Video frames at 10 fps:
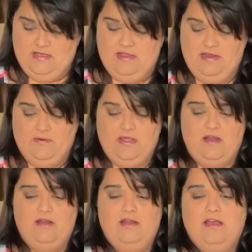Here we
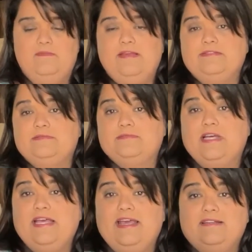are. I mean,
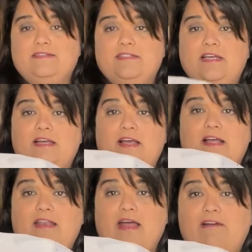again,
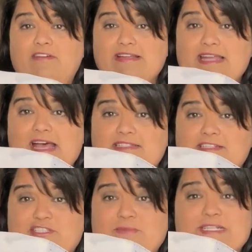not fantastic
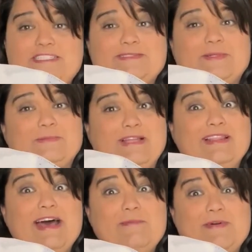germination, but a
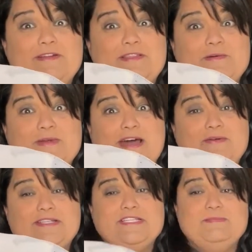lot better than what I
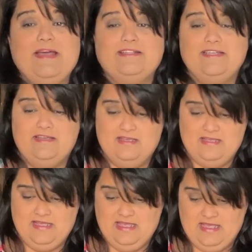was expecting.
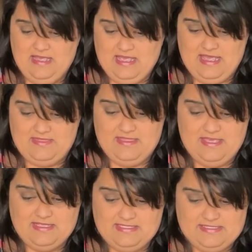And
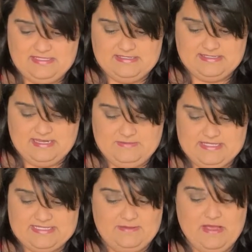this is gonna be the
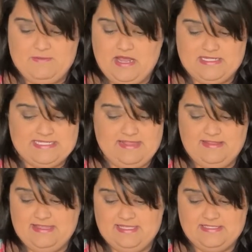same. I'm not
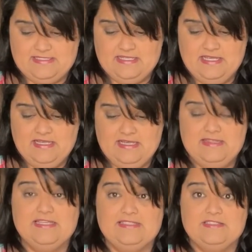selling this.
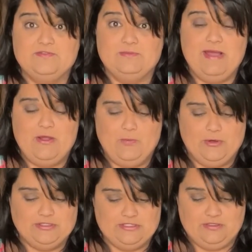This is for my own
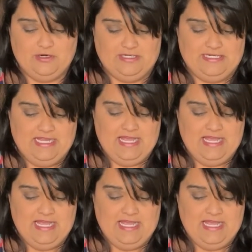personal garden.